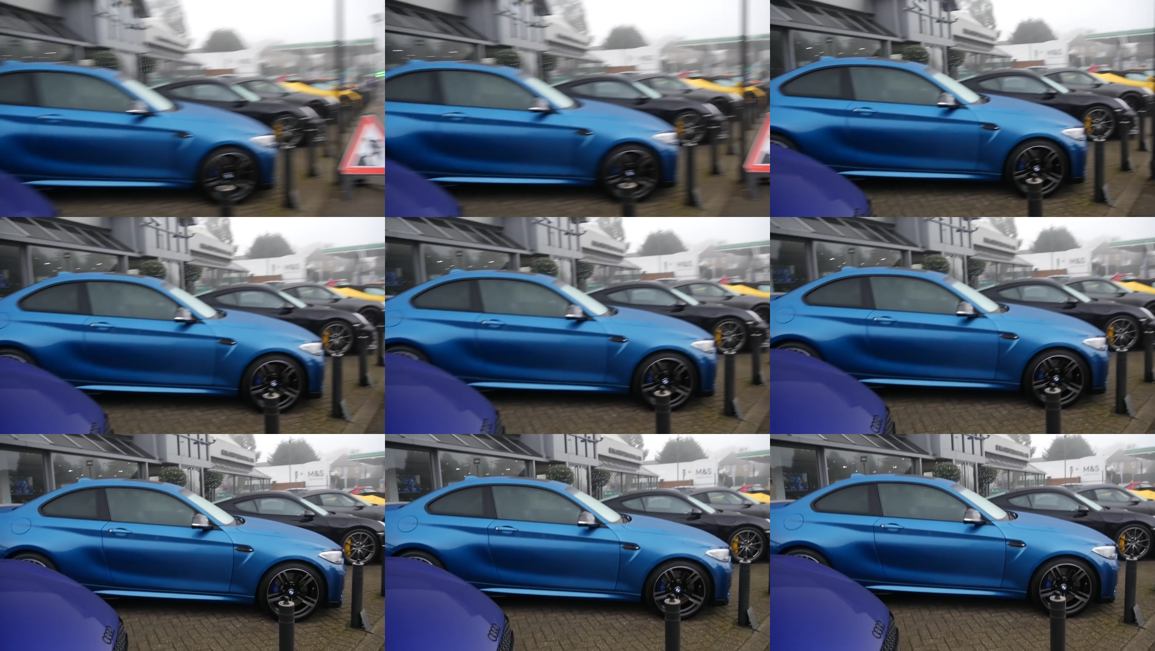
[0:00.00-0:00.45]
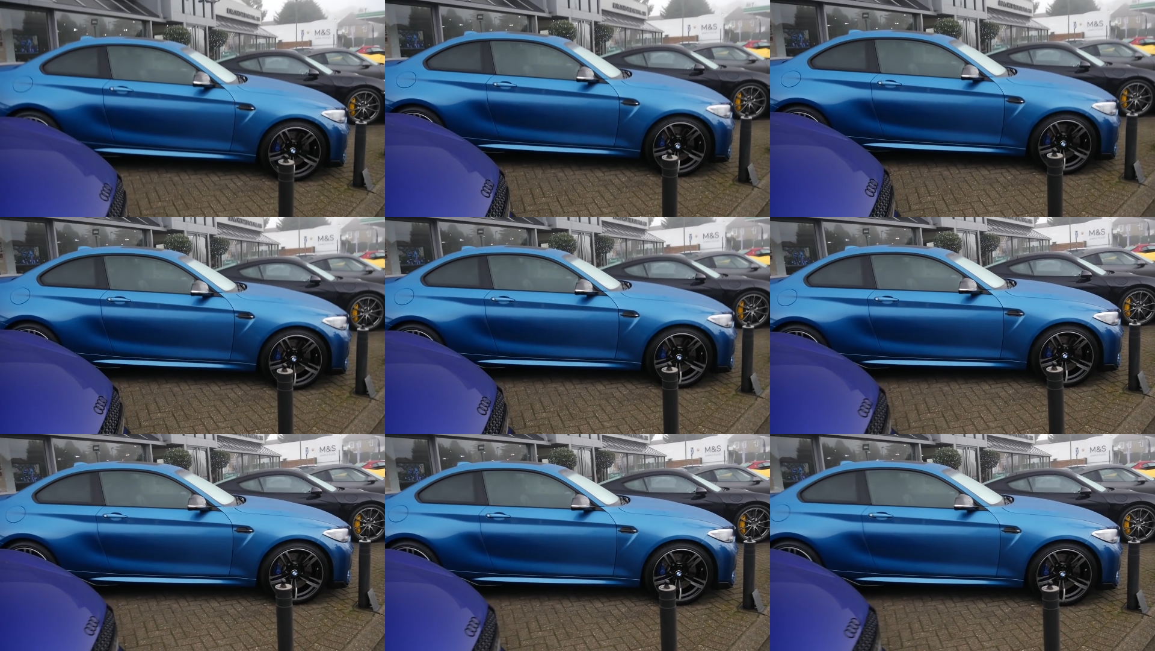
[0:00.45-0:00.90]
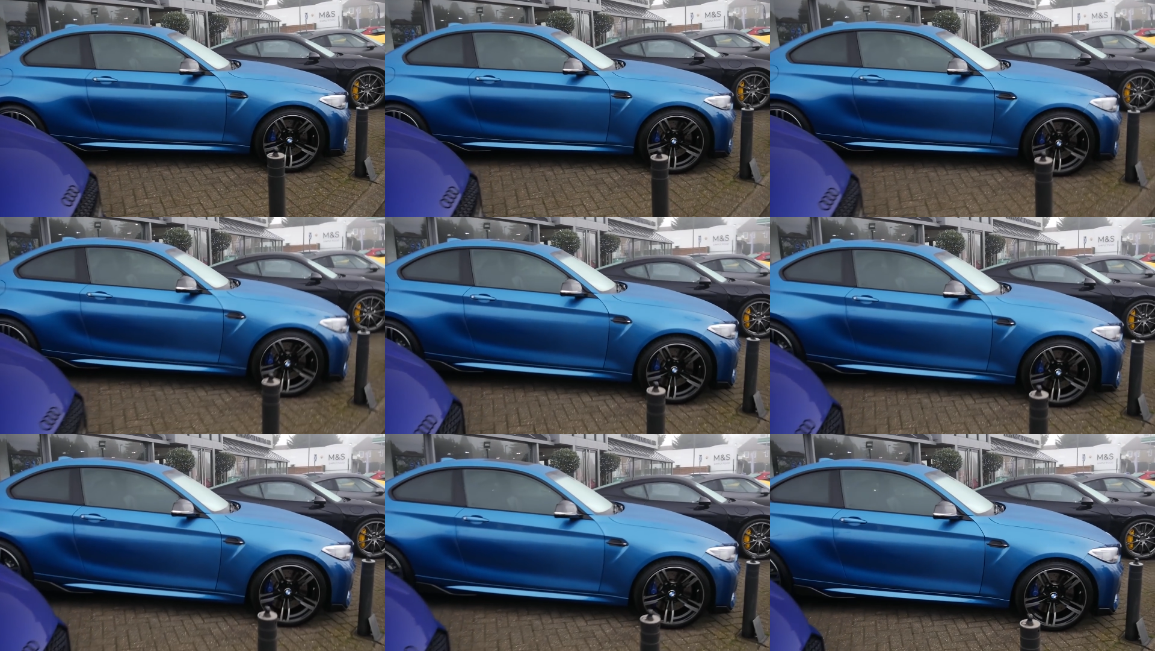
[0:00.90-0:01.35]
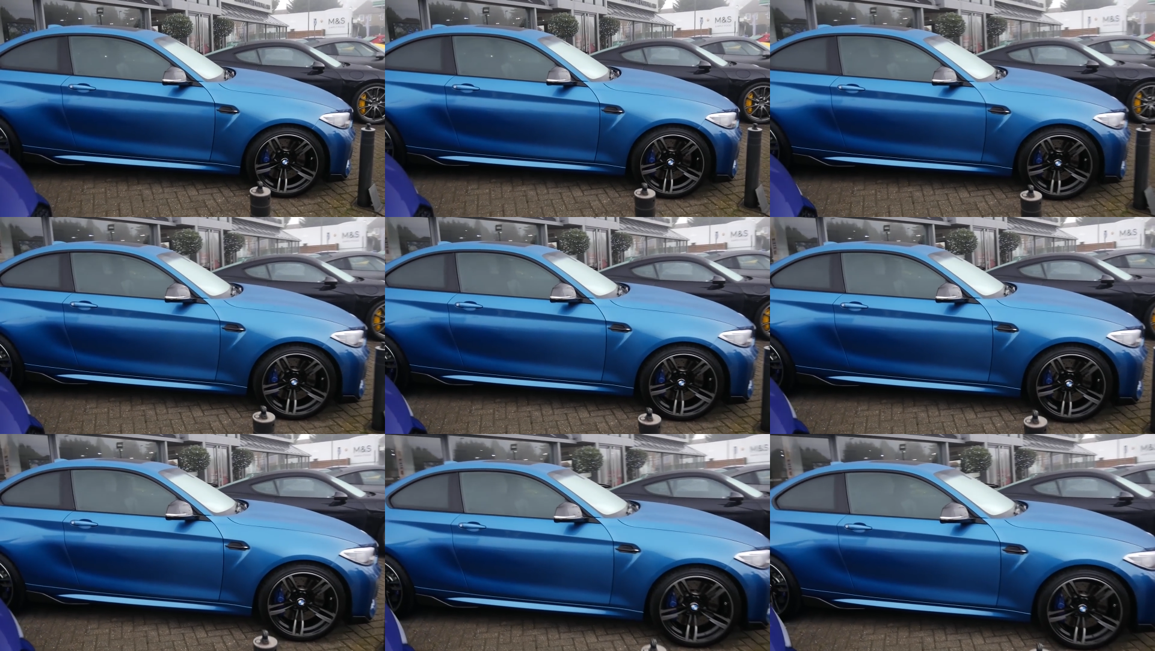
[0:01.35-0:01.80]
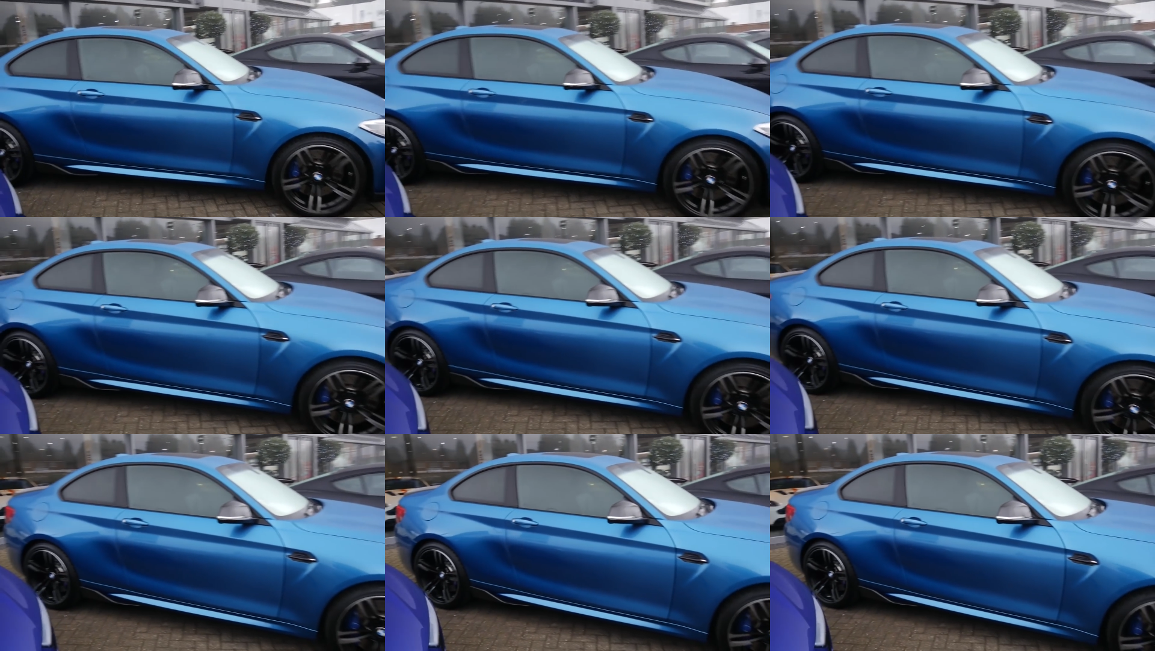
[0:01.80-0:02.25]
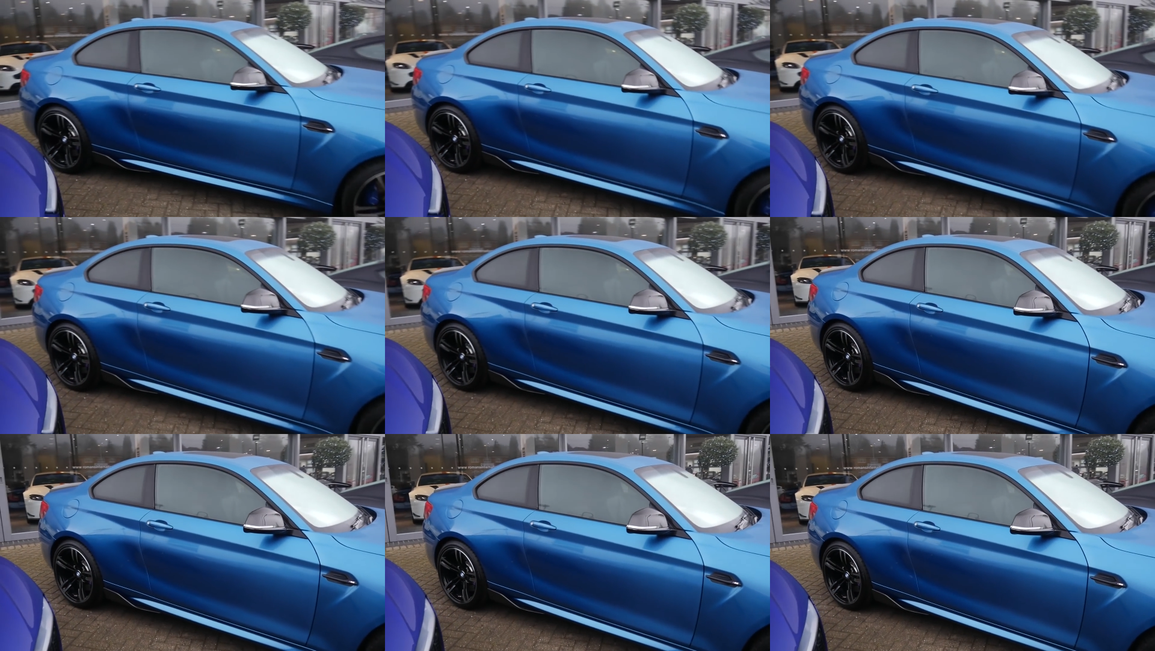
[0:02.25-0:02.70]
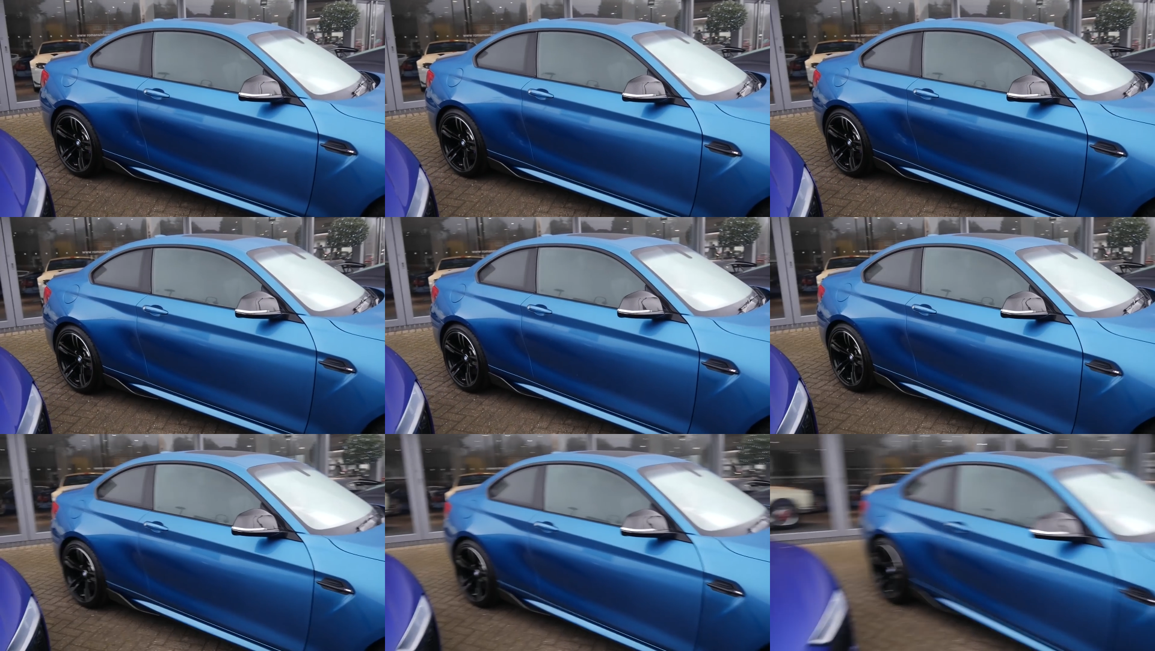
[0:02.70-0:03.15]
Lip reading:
(no speaker visible)